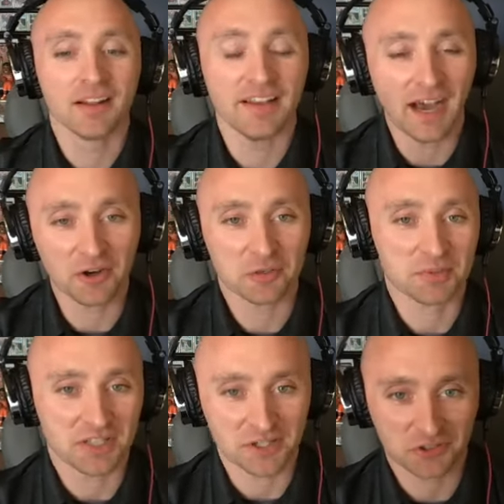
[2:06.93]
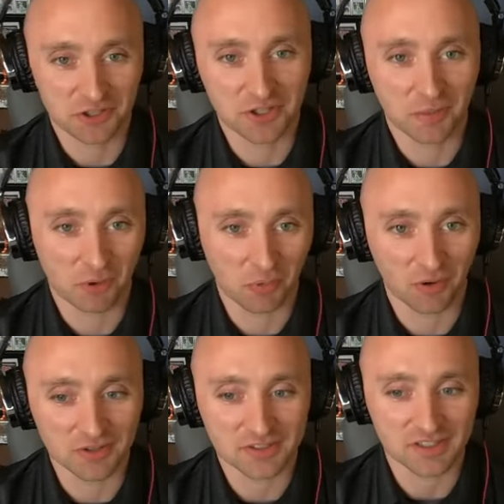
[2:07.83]
Now you're potentially a number
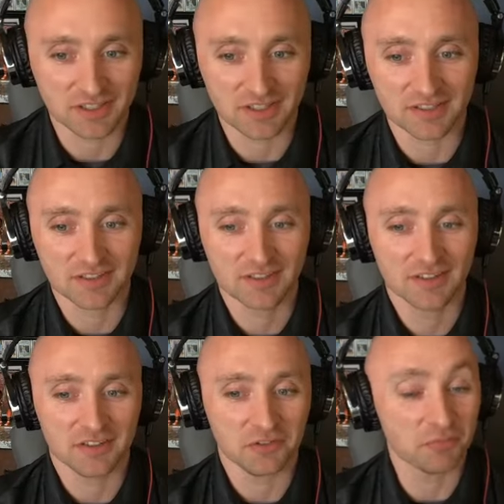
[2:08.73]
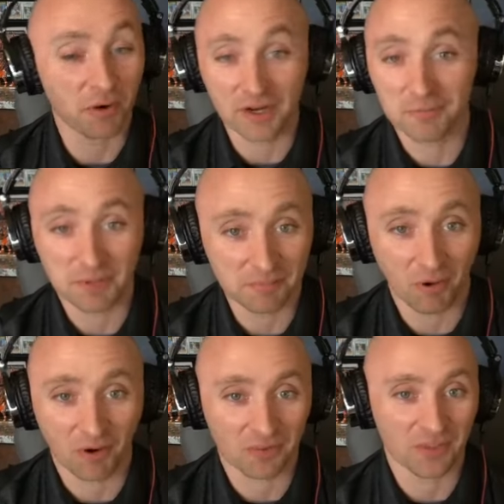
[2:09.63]
one seed. You played a big
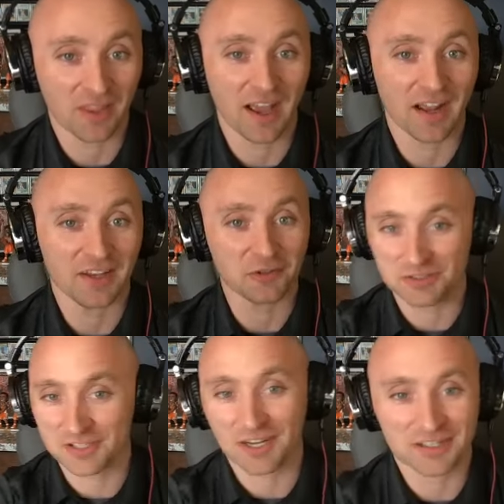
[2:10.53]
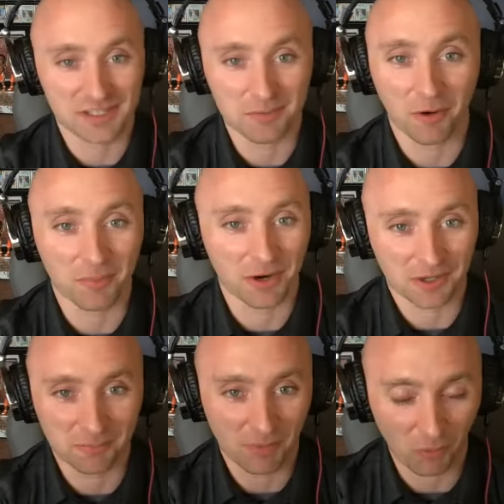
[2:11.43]
part in that. You're a second team
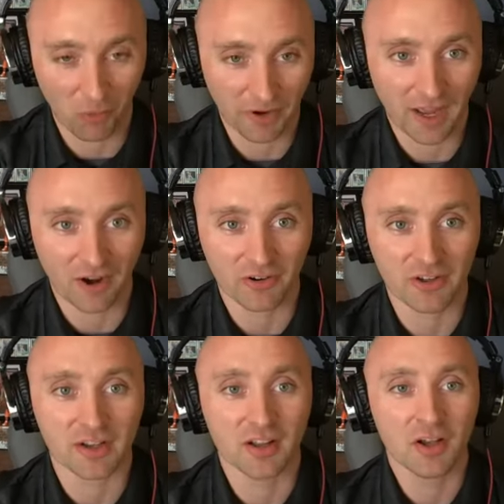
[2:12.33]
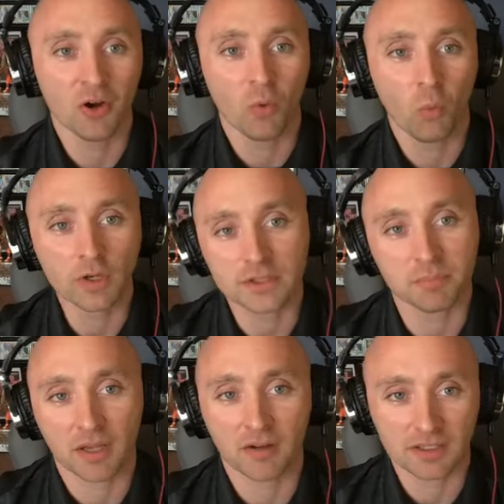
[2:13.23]
All-American by one outlet. What's
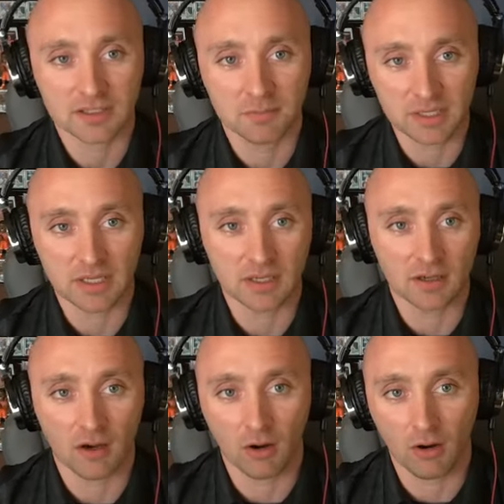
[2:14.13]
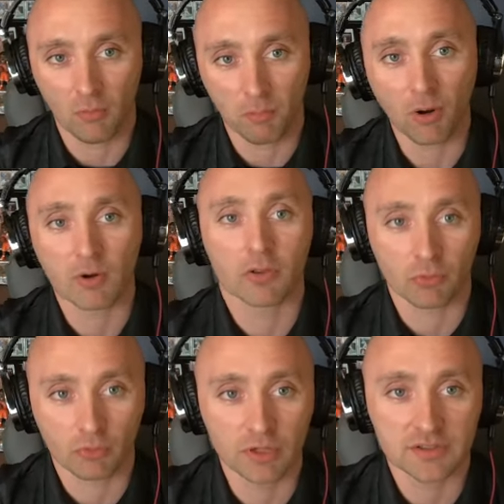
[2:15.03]
it been like to be part of the
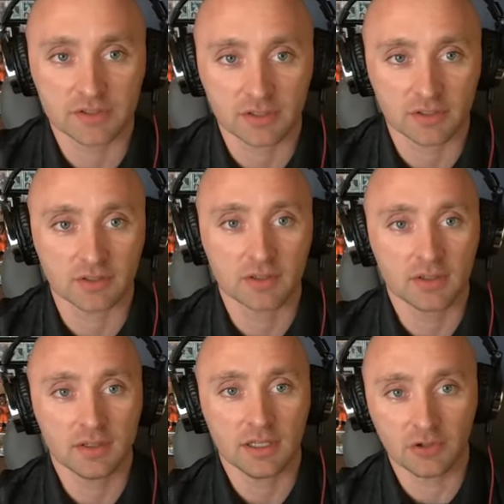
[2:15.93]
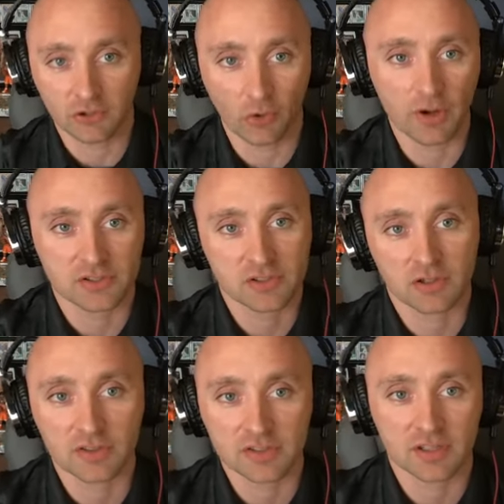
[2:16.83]
reason Illinois has
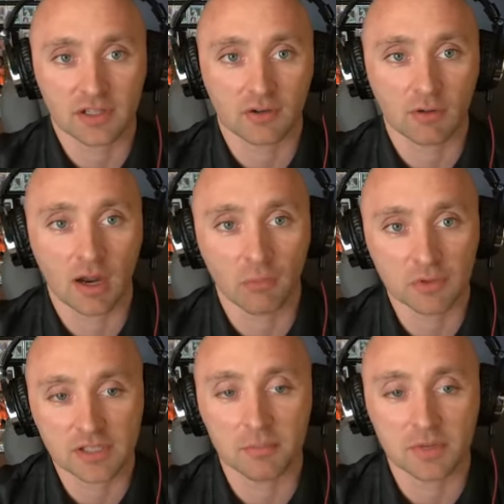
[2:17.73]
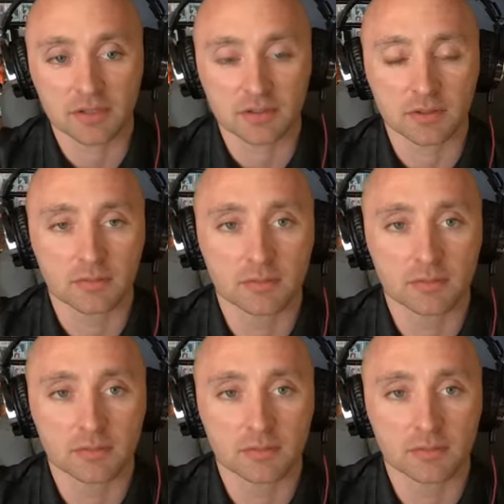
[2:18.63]
turned this thing around? What's that mean to you?